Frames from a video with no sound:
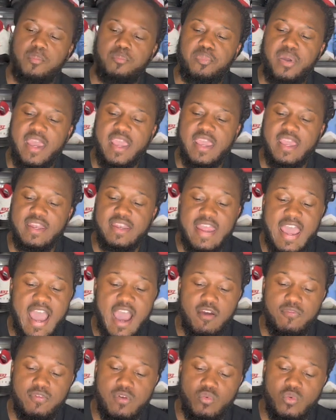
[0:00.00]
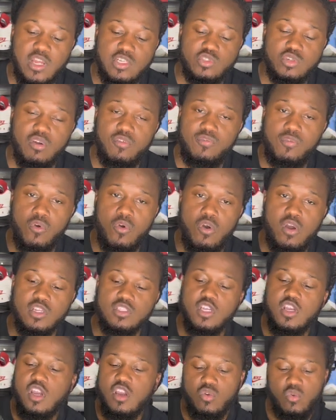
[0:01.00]
paying now for Retro
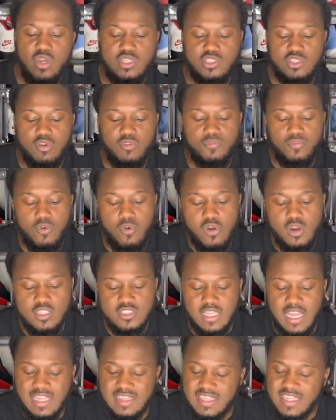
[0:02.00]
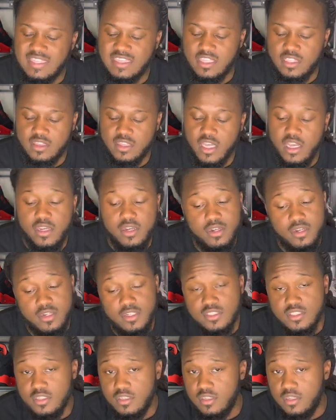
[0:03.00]
4s. Retro 4s, I think the
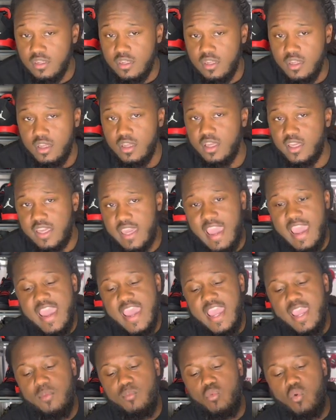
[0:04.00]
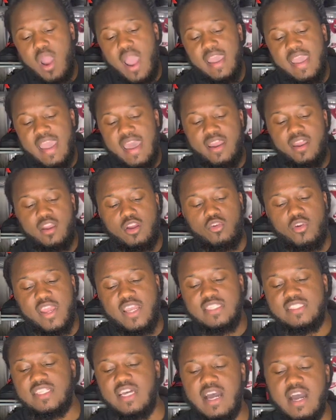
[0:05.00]
Thunders came right at a
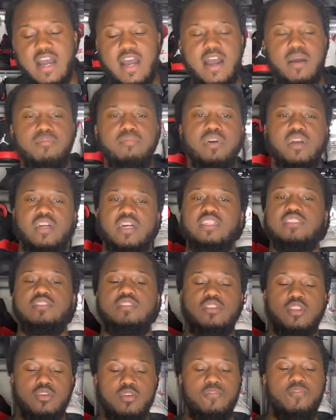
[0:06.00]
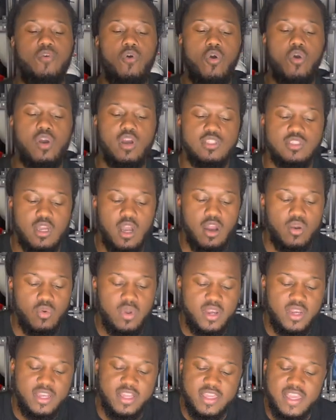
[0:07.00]
great time because the 4s are
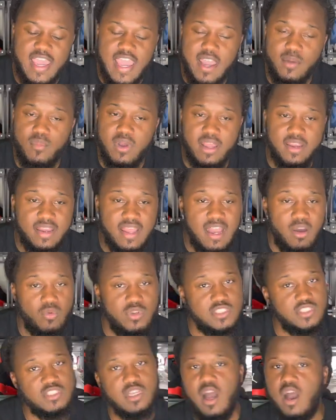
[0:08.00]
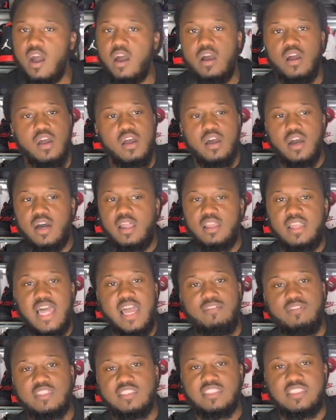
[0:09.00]
running the game right now. We saw
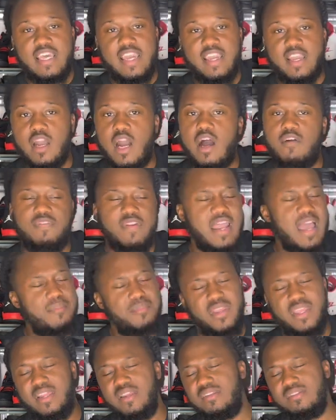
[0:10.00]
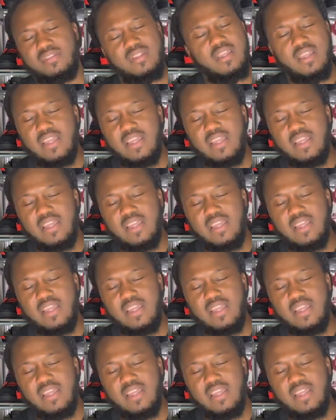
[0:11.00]
11s take off, and I mean,